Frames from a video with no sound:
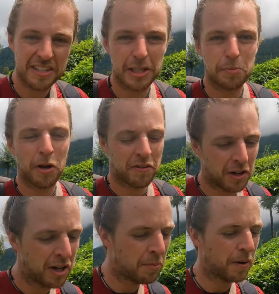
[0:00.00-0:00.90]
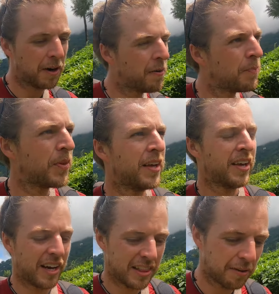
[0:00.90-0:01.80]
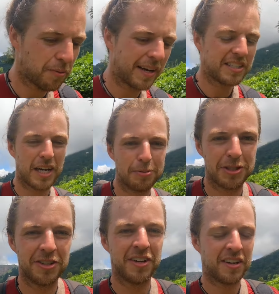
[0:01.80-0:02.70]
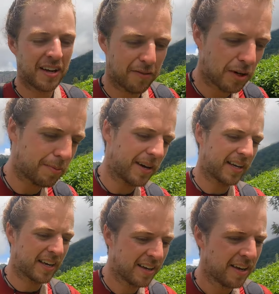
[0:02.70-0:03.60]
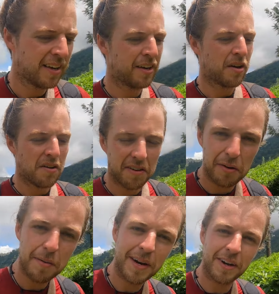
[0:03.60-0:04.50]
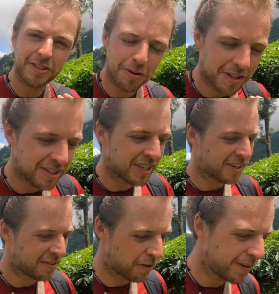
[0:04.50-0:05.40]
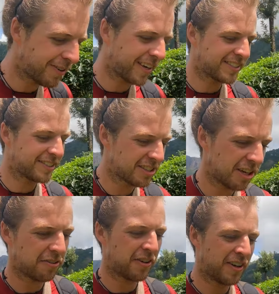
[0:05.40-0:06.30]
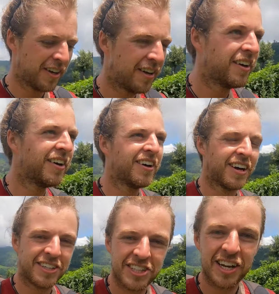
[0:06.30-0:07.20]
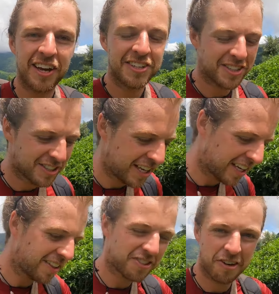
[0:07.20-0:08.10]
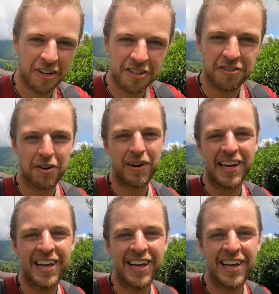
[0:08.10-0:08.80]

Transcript: it is just beautiful. But I think we might stop soon, have a wee break. We've got a wee bit of lunch with us, a few wee drinks and stuff, and chill out and just take in the surroundings for